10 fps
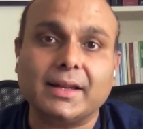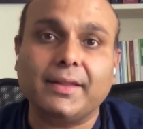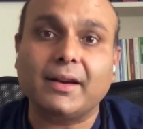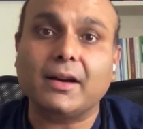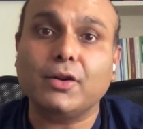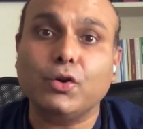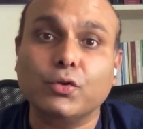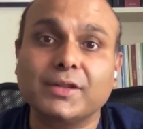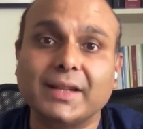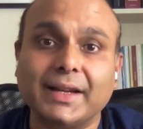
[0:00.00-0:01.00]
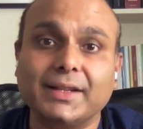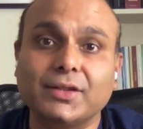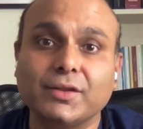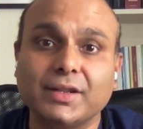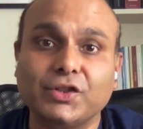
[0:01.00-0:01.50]
there are no signs
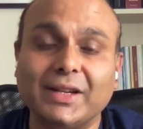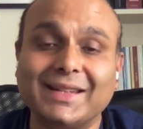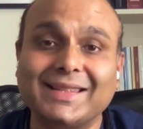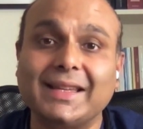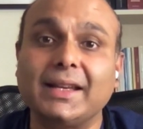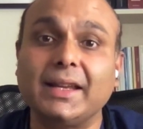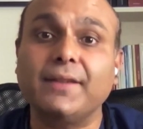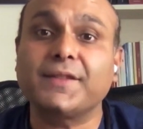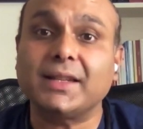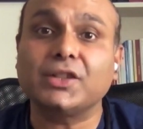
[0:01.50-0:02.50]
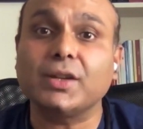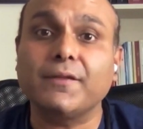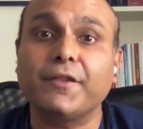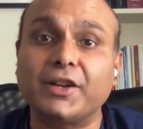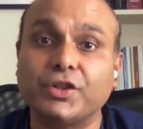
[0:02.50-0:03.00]
to suggest that if such
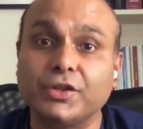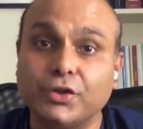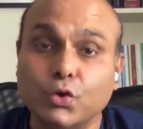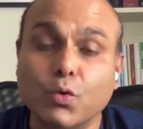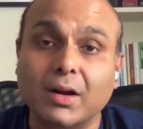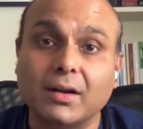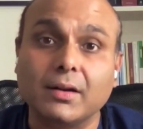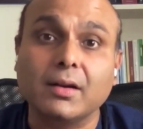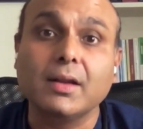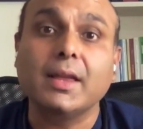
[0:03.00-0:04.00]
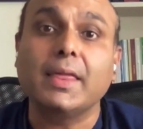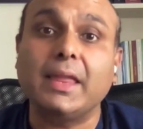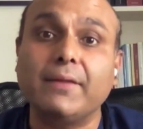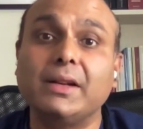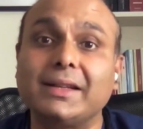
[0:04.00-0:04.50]
infections do occur,
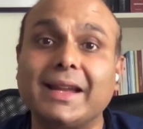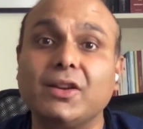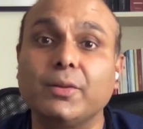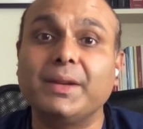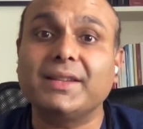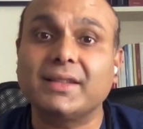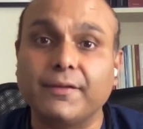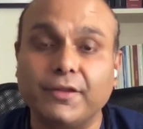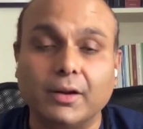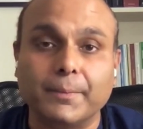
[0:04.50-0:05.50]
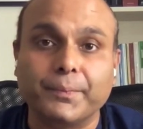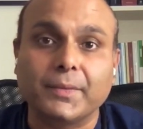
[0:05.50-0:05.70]
they will tend to be severe.